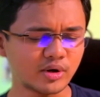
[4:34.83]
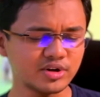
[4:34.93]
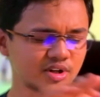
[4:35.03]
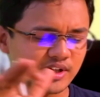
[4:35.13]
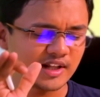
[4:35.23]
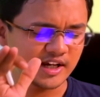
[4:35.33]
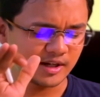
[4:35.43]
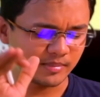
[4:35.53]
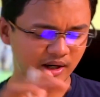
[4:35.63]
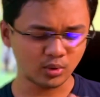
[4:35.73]
horizontal line
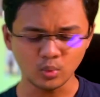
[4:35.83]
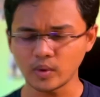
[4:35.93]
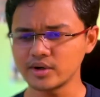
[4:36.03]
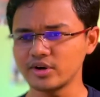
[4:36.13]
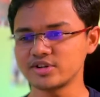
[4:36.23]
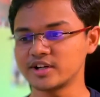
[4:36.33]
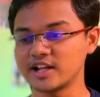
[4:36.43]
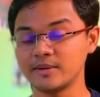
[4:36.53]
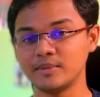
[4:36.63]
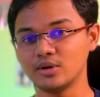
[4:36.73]
above, one horizontal
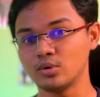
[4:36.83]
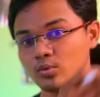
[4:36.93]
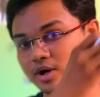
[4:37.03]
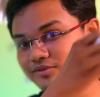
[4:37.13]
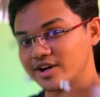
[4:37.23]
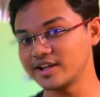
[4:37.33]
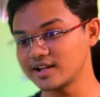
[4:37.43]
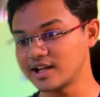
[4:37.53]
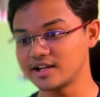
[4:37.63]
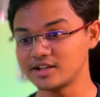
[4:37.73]
line below, one
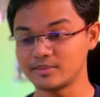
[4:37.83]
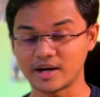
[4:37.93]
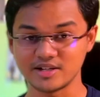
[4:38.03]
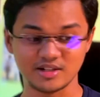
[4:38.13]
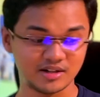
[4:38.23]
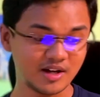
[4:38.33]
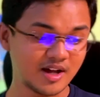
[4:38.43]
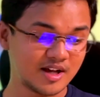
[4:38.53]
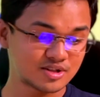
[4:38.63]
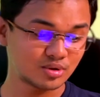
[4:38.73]
vertical line in the margin,
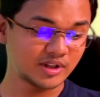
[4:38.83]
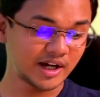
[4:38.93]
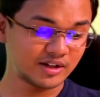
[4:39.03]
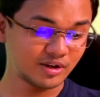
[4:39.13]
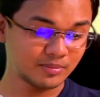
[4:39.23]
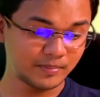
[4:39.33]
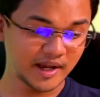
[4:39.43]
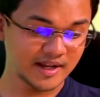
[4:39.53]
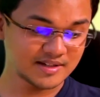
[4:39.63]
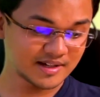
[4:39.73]
so that your
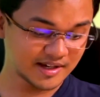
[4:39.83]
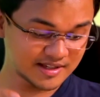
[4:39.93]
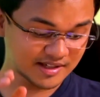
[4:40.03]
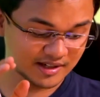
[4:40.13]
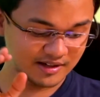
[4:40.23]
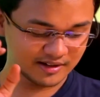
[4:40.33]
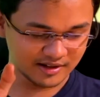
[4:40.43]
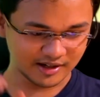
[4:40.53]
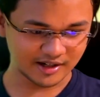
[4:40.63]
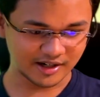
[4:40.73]
page is
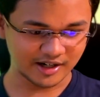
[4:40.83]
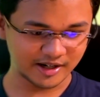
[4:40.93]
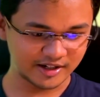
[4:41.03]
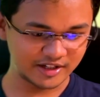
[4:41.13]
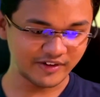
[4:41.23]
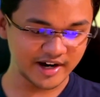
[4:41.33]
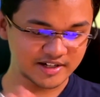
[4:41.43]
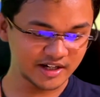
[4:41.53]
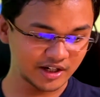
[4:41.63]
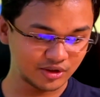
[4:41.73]

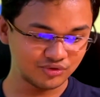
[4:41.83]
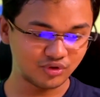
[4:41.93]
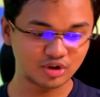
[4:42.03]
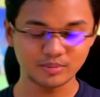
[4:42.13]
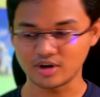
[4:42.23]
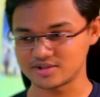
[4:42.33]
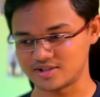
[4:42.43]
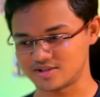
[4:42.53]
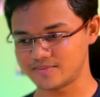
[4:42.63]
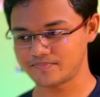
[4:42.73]
divided into 4
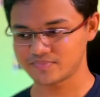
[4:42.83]
boxes.